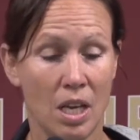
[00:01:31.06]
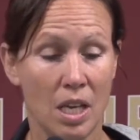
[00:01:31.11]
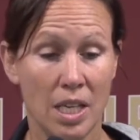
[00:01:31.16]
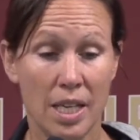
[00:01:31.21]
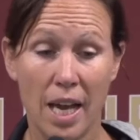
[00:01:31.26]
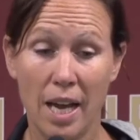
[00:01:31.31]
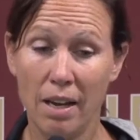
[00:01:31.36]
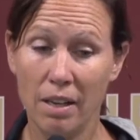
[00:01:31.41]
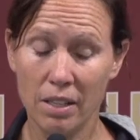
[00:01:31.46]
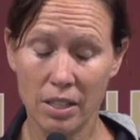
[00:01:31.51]

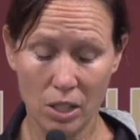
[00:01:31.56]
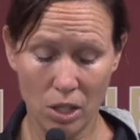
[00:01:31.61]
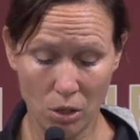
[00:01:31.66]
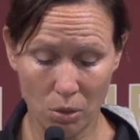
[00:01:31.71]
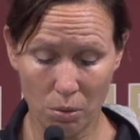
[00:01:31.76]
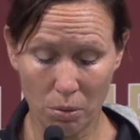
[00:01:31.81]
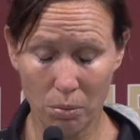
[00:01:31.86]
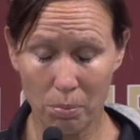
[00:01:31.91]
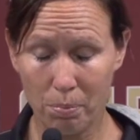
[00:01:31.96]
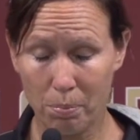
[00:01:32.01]
Yeah, you
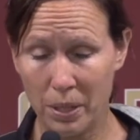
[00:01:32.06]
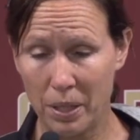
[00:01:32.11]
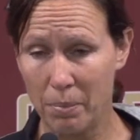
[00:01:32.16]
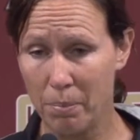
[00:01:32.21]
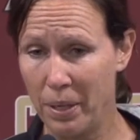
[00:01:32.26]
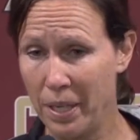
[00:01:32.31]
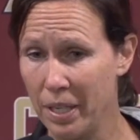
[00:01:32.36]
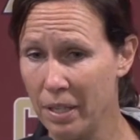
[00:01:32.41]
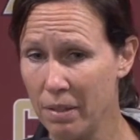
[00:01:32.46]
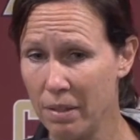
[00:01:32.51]
know,
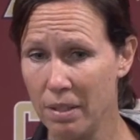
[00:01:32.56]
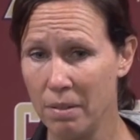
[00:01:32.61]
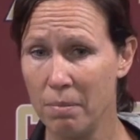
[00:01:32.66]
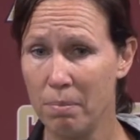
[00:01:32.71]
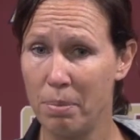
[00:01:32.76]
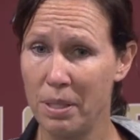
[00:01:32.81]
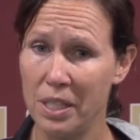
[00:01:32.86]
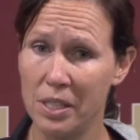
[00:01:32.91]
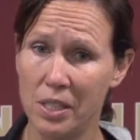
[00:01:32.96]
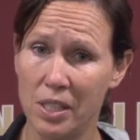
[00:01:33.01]
Pitt,
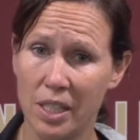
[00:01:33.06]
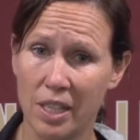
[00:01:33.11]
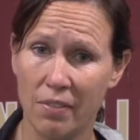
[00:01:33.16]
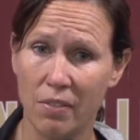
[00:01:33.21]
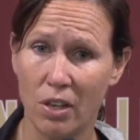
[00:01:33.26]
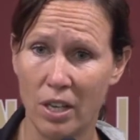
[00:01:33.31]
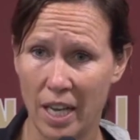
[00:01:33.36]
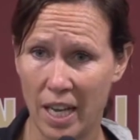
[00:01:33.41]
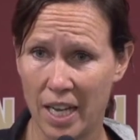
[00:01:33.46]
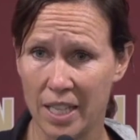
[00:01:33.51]
and BC
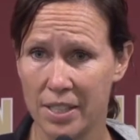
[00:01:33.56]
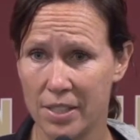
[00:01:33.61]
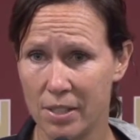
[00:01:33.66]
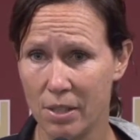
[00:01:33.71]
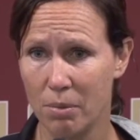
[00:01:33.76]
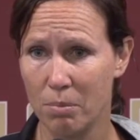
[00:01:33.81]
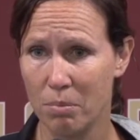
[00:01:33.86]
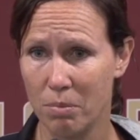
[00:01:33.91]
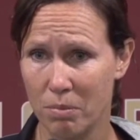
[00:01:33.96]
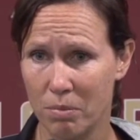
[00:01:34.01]
have had
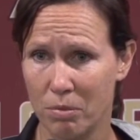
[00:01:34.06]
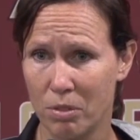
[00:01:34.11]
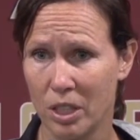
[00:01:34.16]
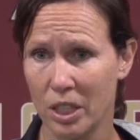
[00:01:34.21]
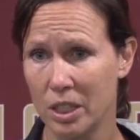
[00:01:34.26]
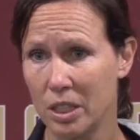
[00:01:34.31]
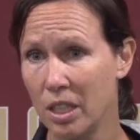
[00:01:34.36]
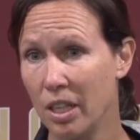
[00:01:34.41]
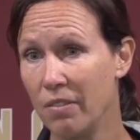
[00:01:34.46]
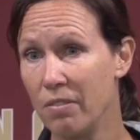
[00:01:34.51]
some
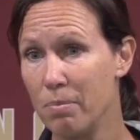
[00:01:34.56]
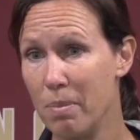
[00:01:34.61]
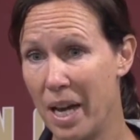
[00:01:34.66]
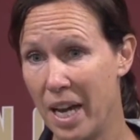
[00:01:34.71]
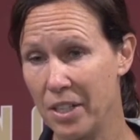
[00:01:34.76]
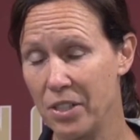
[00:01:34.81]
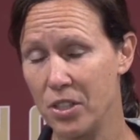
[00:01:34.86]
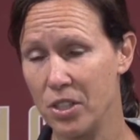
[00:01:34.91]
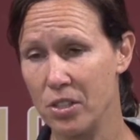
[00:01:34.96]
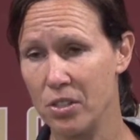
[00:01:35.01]
really tough
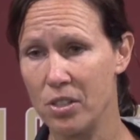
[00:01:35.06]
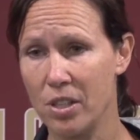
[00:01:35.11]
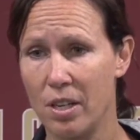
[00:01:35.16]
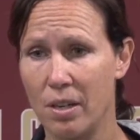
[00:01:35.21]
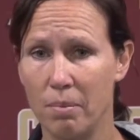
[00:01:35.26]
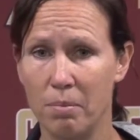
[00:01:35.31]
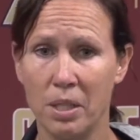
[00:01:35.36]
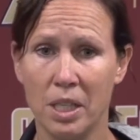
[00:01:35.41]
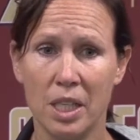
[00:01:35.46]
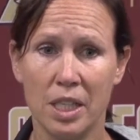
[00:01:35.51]
matches.
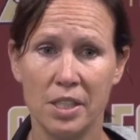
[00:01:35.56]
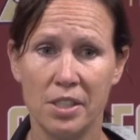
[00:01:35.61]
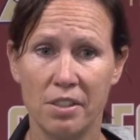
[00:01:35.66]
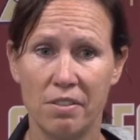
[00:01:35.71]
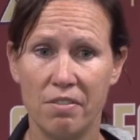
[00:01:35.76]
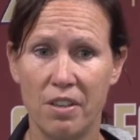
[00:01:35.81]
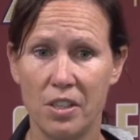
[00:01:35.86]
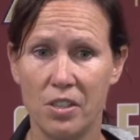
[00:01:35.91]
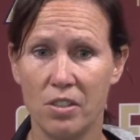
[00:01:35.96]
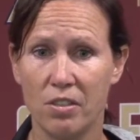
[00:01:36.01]
Um,
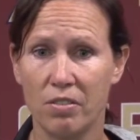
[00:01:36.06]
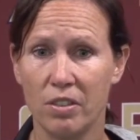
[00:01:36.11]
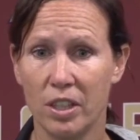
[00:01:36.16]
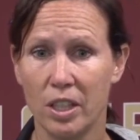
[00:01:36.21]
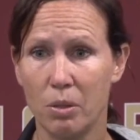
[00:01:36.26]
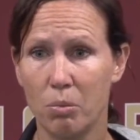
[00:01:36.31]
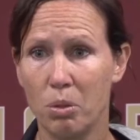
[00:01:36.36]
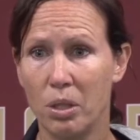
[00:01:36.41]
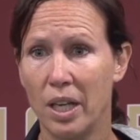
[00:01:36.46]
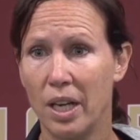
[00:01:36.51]

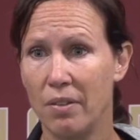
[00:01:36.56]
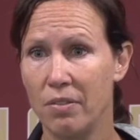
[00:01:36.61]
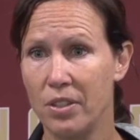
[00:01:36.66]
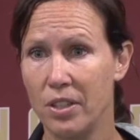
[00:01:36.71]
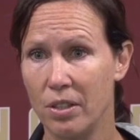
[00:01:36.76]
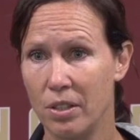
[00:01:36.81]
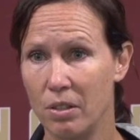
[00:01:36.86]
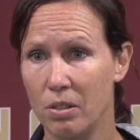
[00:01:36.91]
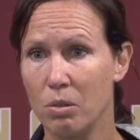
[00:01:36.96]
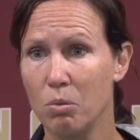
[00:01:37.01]
defensively, we'll have
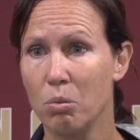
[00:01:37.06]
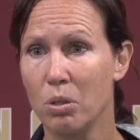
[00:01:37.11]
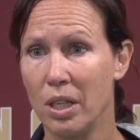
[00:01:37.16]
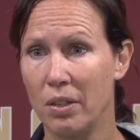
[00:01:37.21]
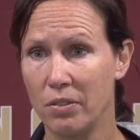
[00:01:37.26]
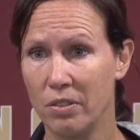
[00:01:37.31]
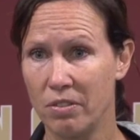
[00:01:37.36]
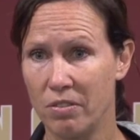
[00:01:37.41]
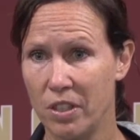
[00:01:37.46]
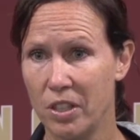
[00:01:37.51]
to we'll
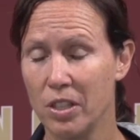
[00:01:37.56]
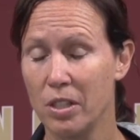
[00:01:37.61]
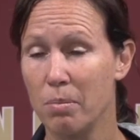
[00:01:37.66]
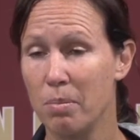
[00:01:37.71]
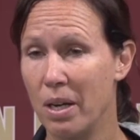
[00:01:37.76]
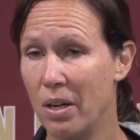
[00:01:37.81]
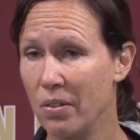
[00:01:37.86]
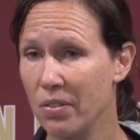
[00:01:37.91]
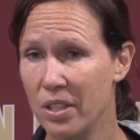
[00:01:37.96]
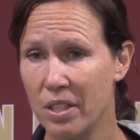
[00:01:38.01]
have to figure them
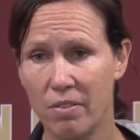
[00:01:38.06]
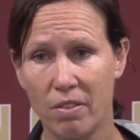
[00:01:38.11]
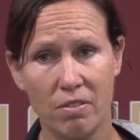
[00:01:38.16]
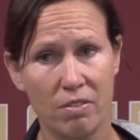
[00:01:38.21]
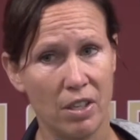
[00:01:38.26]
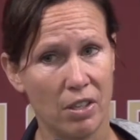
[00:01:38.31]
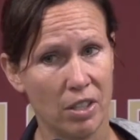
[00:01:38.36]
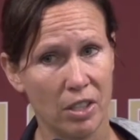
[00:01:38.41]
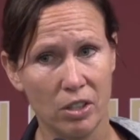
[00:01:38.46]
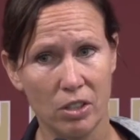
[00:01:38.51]
out. They have a
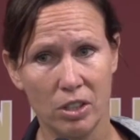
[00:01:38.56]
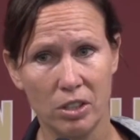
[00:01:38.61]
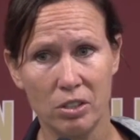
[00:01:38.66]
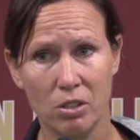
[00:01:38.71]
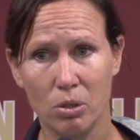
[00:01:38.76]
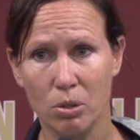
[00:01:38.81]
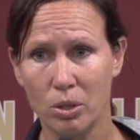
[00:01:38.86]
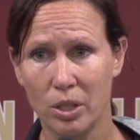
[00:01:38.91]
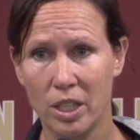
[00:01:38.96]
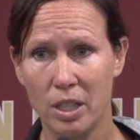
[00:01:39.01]
very good
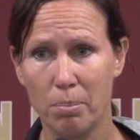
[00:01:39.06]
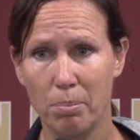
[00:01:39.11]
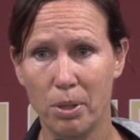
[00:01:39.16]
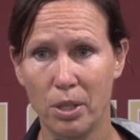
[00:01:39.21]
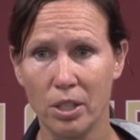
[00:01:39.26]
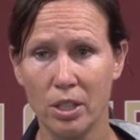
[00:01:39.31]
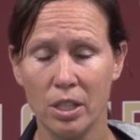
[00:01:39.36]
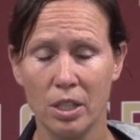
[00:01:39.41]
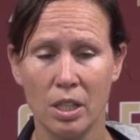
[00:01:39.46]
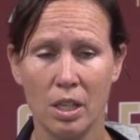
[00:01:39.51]

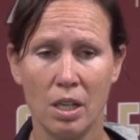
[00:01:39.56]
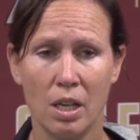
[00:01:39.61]
goalkeeper.